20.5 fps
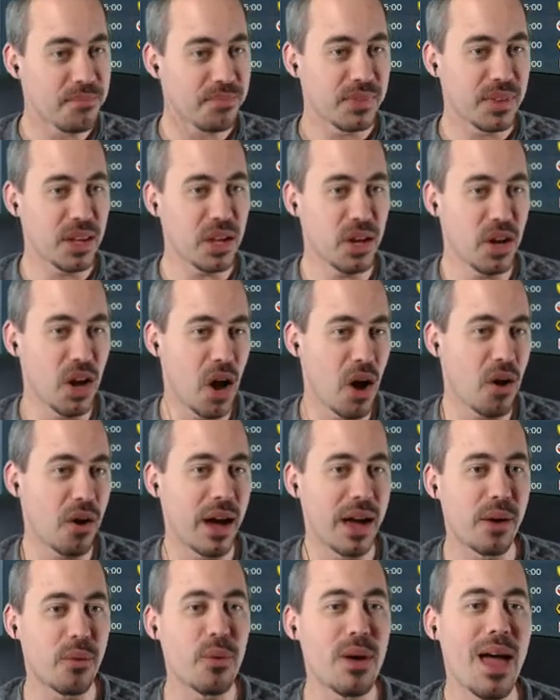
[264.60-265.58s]
you know
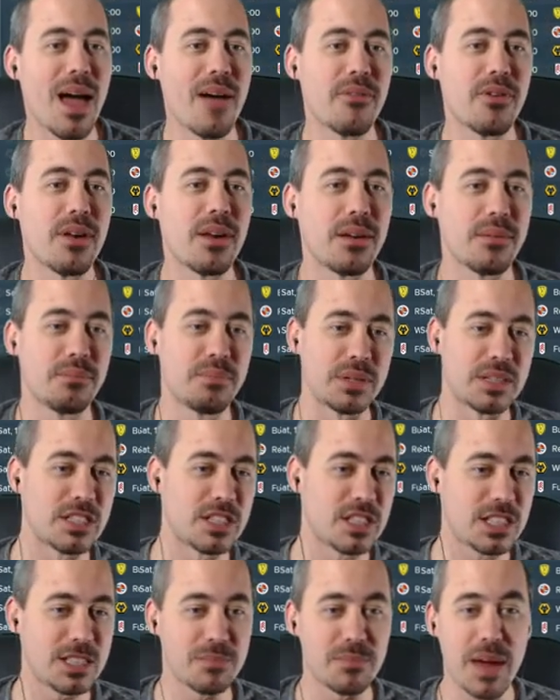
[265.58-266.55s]
like we haven't been
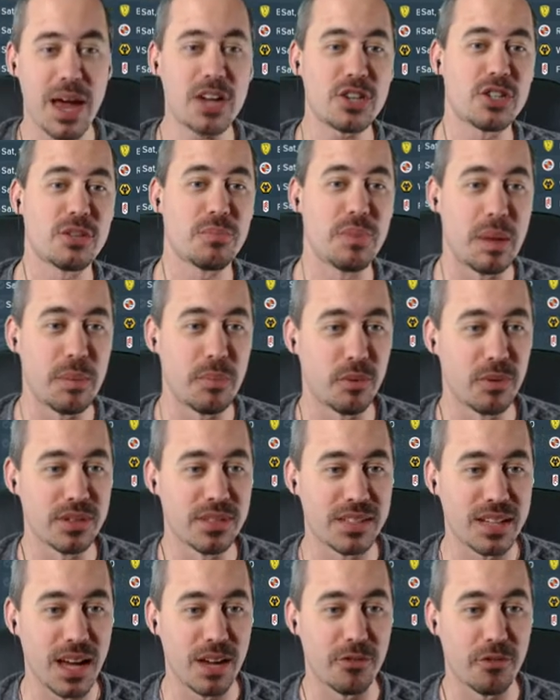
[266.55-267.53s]
smashing people
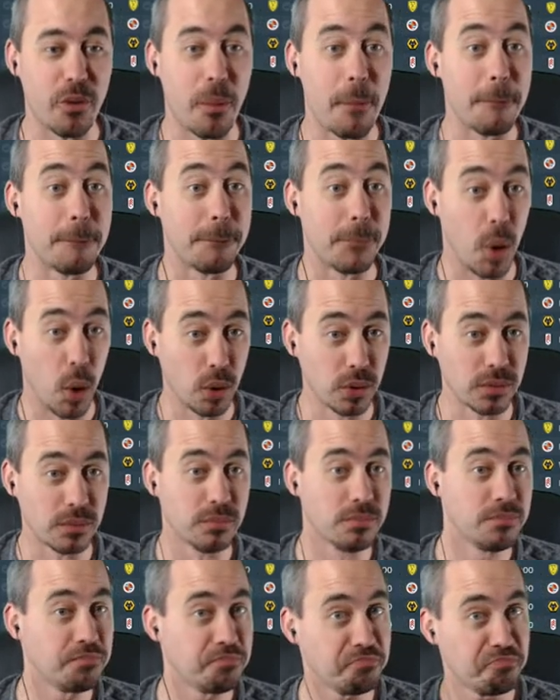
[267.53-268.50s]
aside from
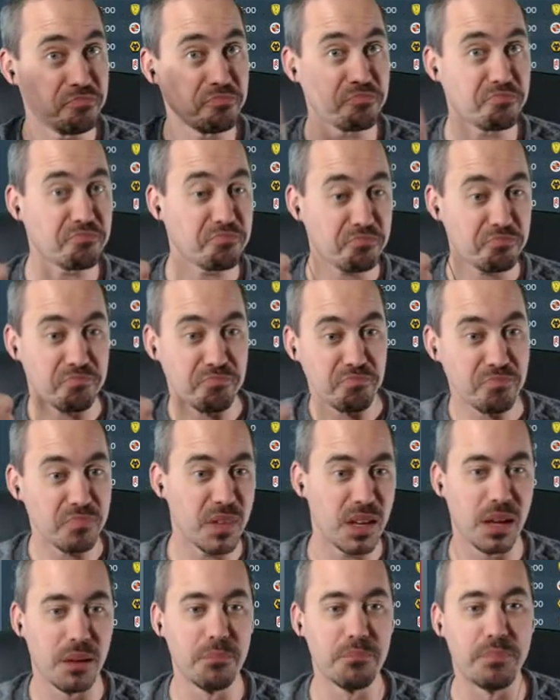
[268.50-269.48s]
bolton
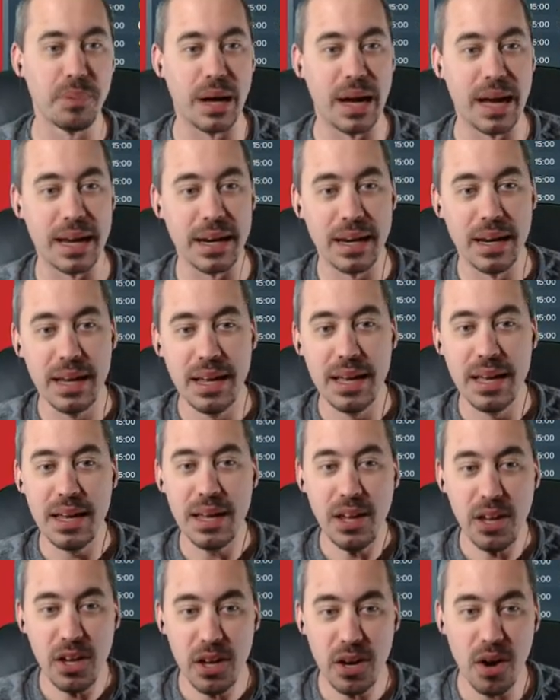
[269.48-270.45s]
but
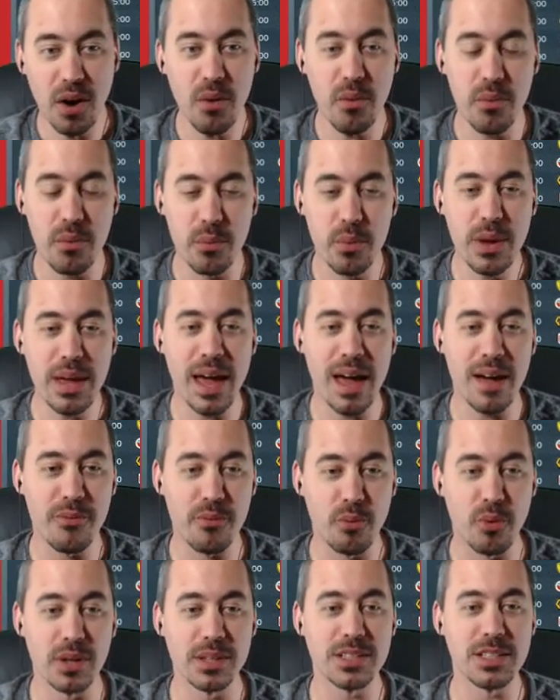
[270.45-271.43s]
you know we have
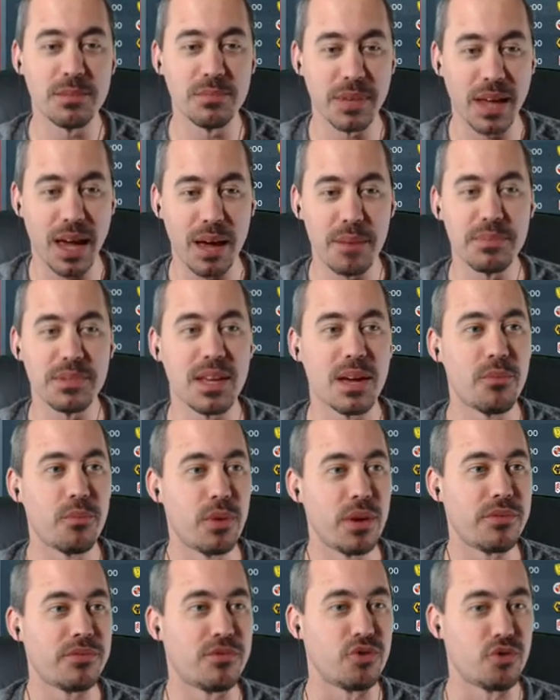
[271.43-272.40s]
won some games and
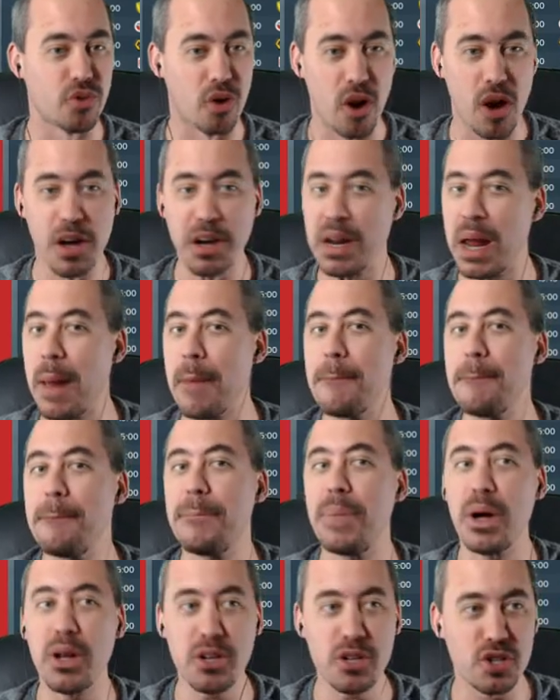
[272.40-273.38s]
we've drawn a
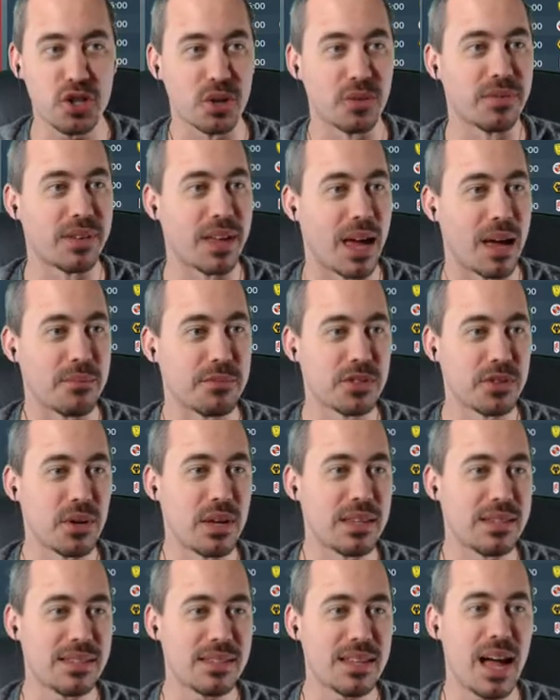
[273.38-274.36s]
bunch of games so
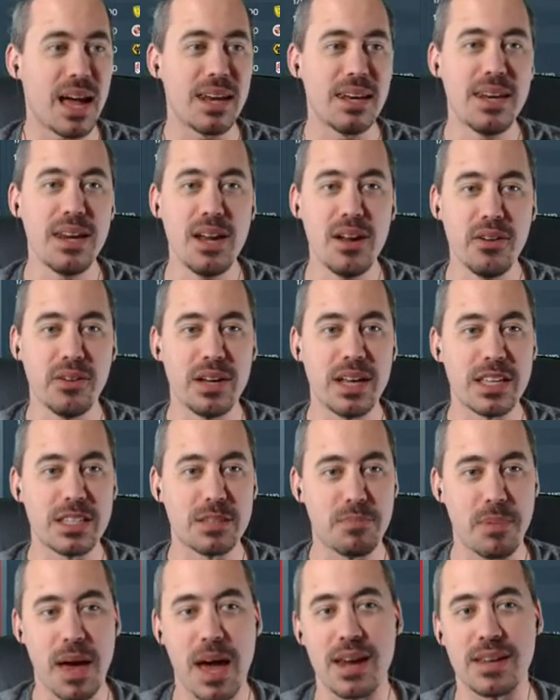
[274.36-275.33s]
it's not nearly as
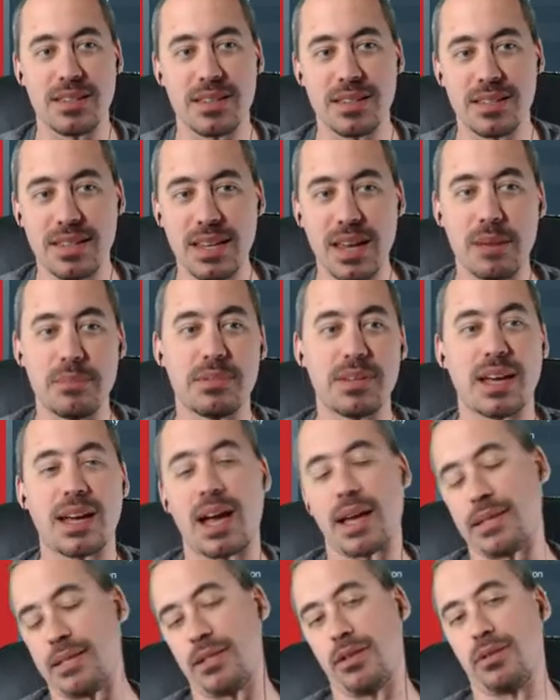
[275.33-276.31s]
bad as it seems like
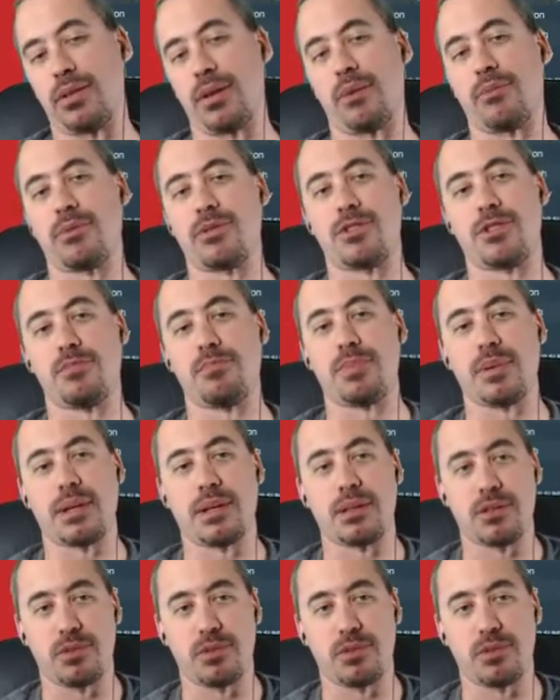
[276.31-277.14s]
i still think we should be